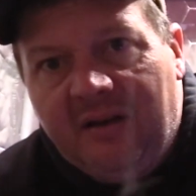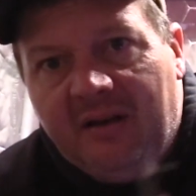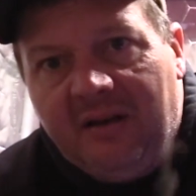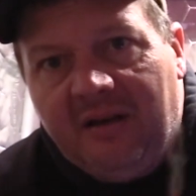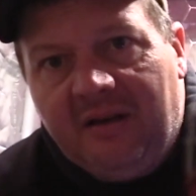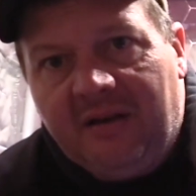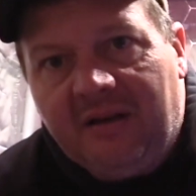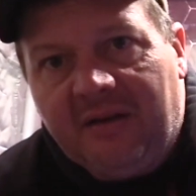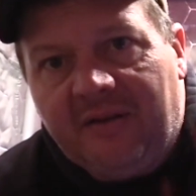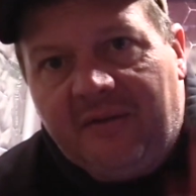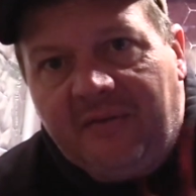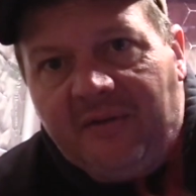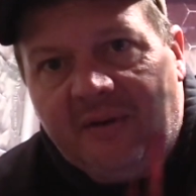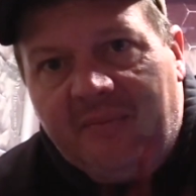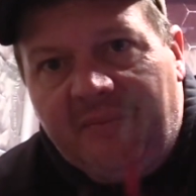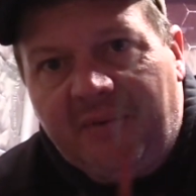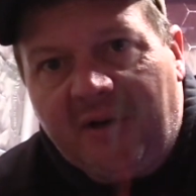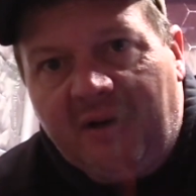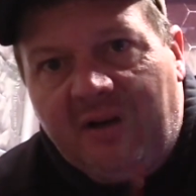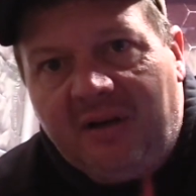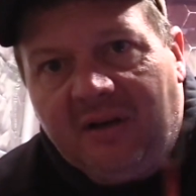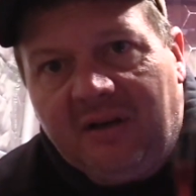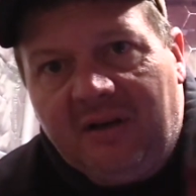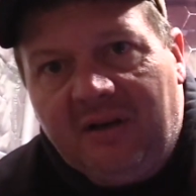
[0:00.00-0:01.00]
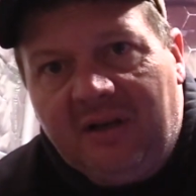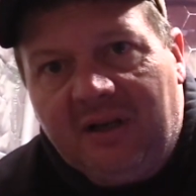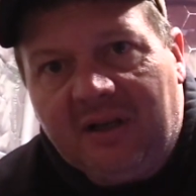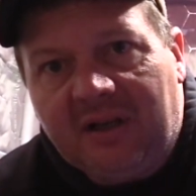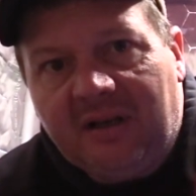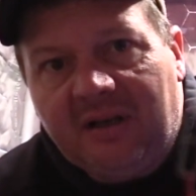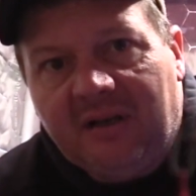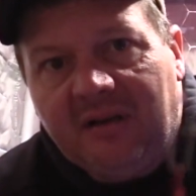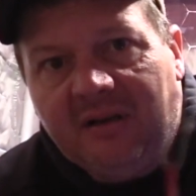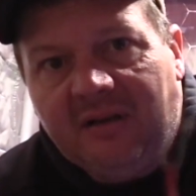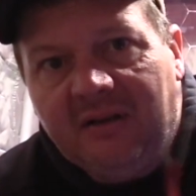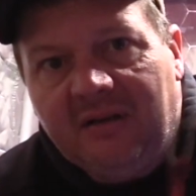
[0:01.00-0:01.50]
and a 3-prong hook,
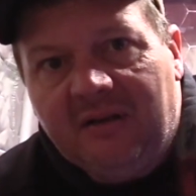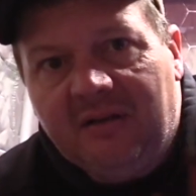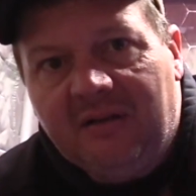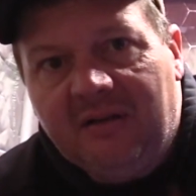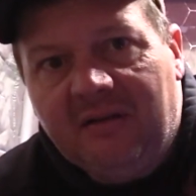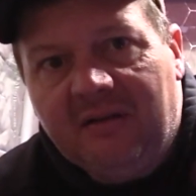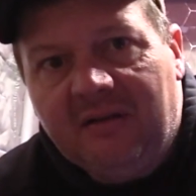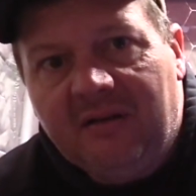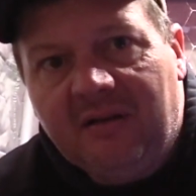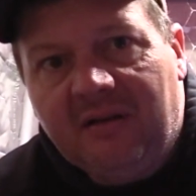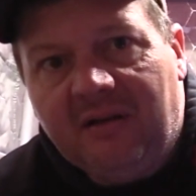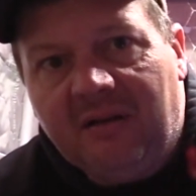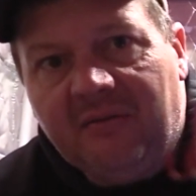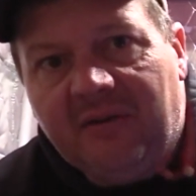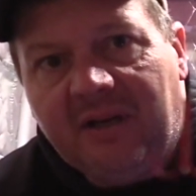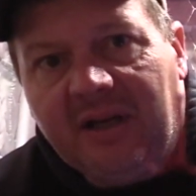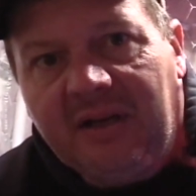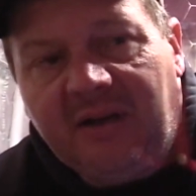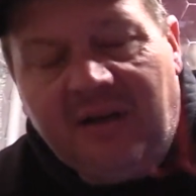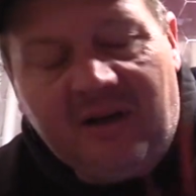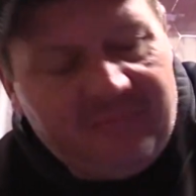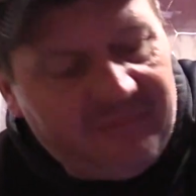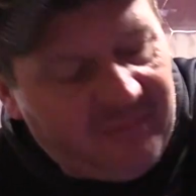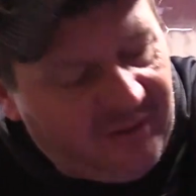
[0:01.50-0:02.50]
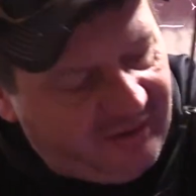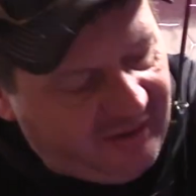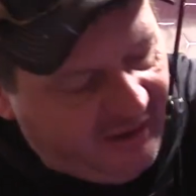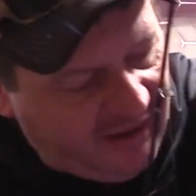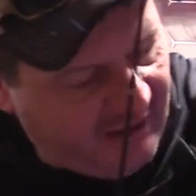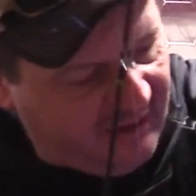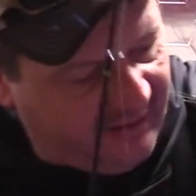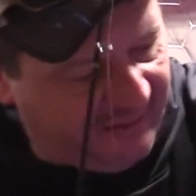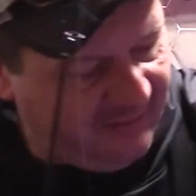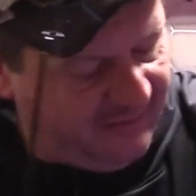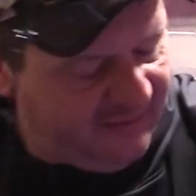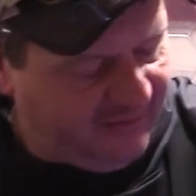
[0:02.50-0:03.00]
a red number
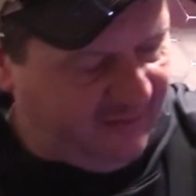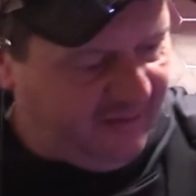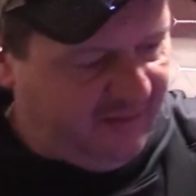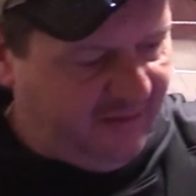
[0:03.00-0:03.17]
10.